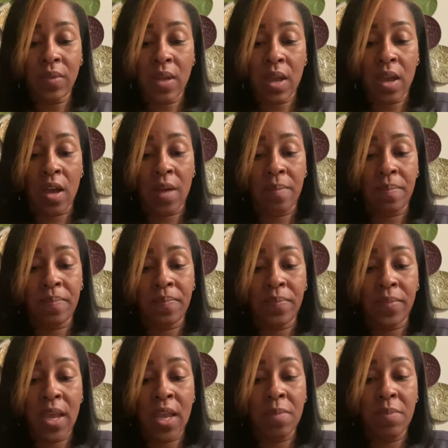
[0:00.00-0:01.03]
Um,
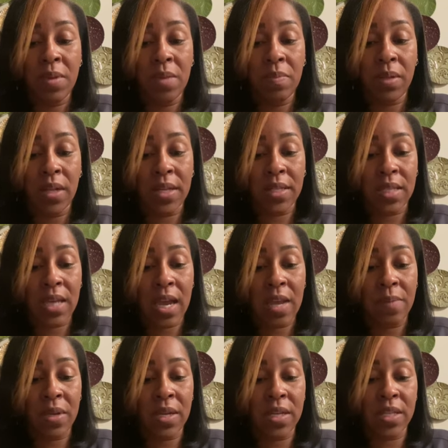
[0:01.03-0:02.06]
AB blood
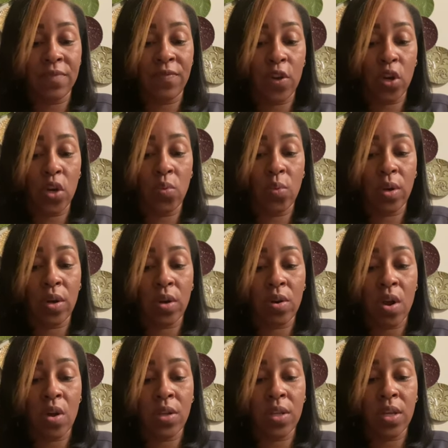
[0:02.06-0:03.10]
type is very rare,
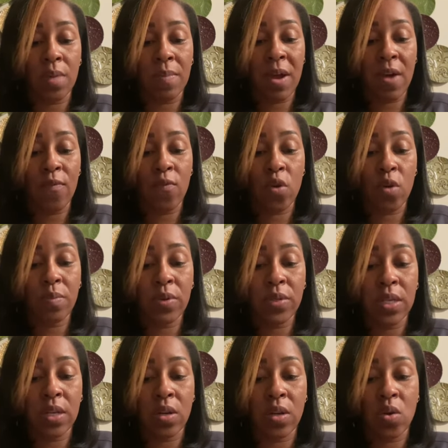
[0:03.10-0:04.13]
only about
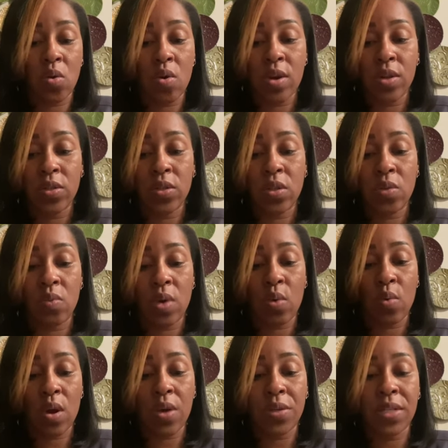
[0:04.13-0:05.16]
4% according to the
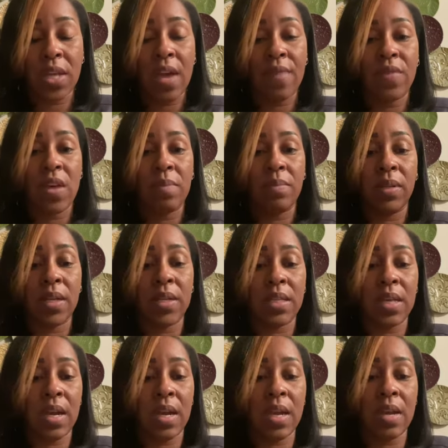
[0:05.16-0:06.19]
Red Cross have that blood
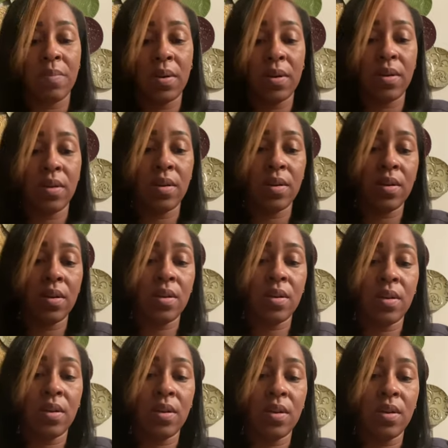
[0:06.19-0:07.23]
type.
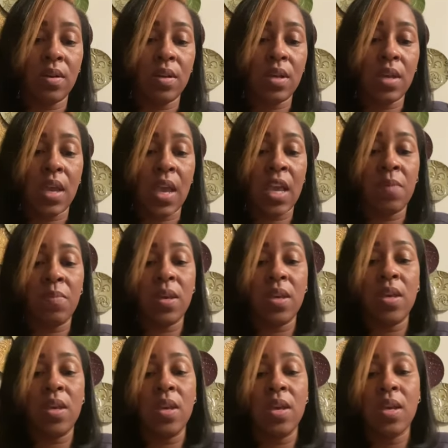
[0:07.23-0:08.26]

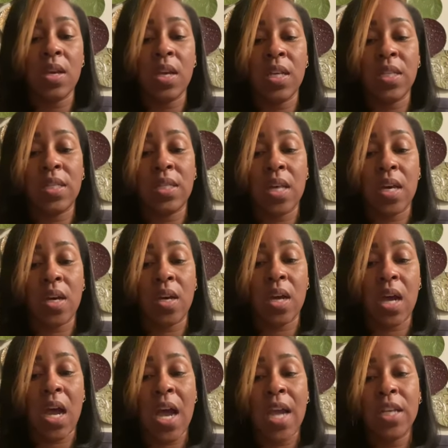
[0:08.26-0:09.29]
AB is the
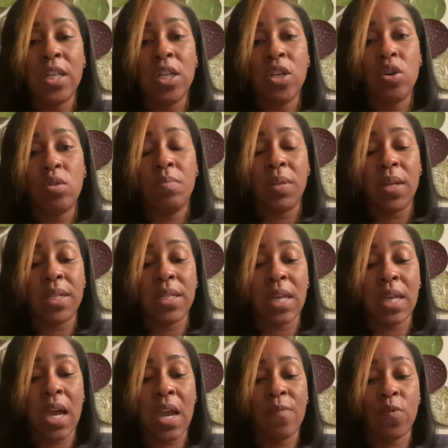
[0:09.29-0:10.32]
ideal blood
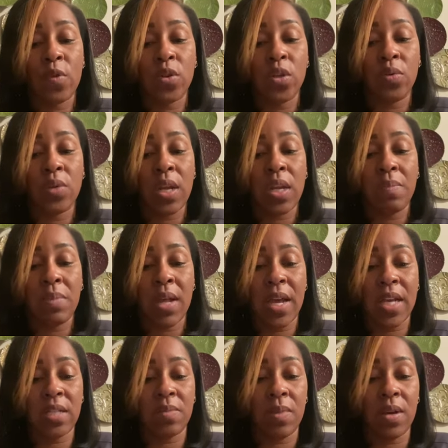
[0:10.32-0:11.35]
type for donating
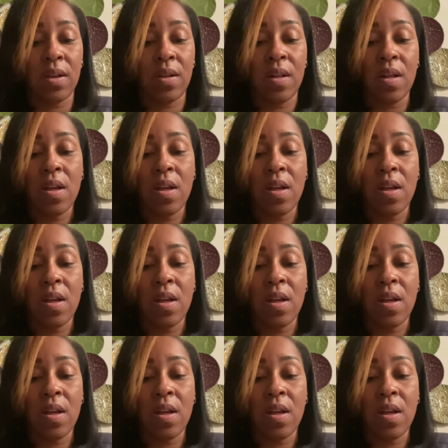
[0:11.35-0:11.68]
plasma.